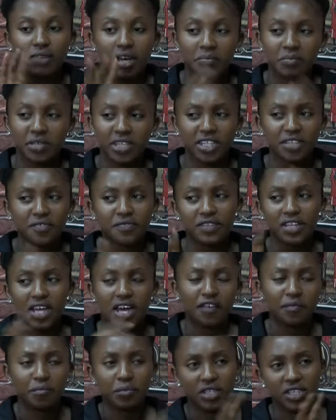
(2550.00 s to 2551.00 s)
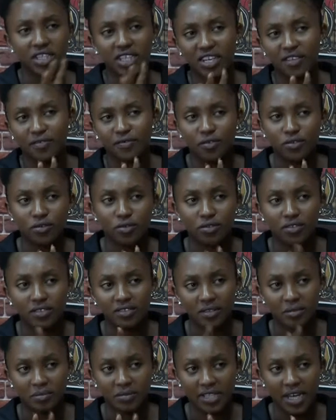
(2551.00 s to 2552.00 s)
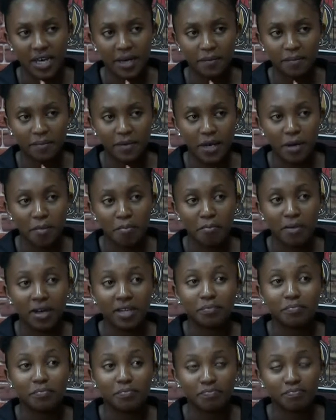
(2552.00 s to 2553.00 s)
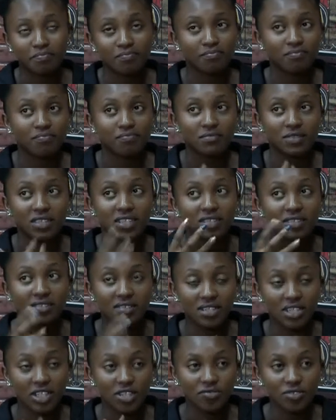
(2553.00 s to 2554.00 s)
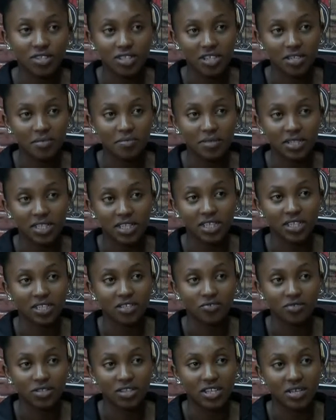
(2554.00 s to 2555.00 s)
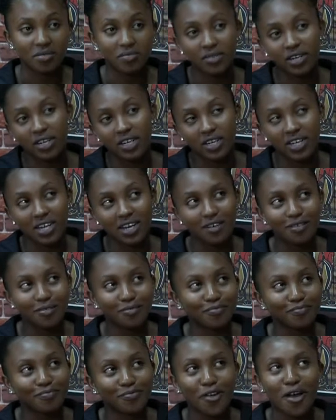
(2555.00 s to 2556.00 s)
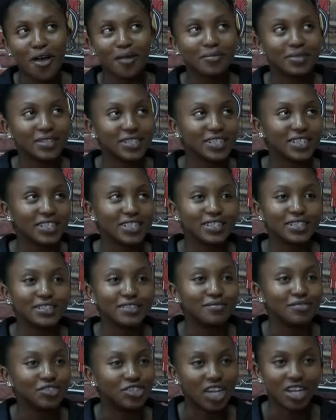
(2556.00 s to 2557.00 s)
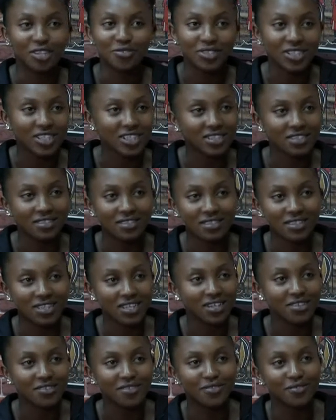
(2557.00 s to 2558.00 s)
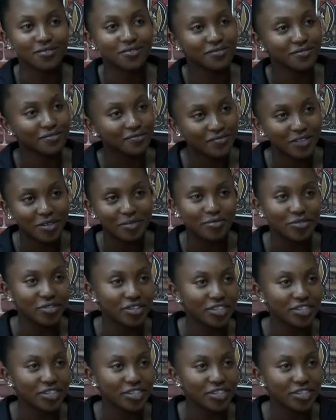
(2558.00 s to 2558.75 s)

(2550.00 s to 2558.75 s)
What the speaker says: believe they have been here for some time, but this new team that is with them right now, probably in January this year or February